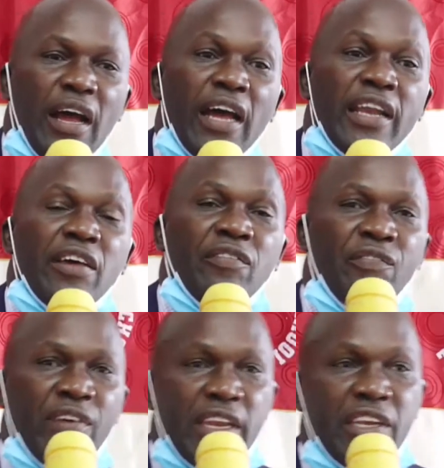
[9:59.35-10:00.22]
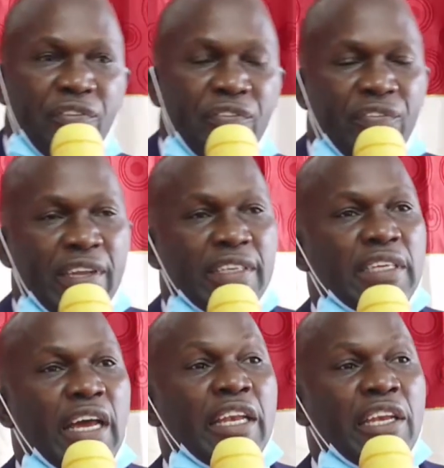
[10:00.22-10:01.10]
under very different
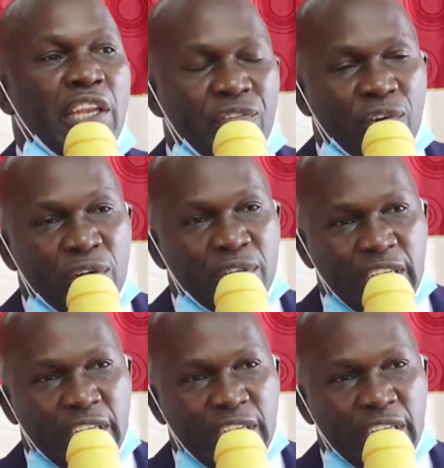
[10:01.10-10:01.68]
and difficult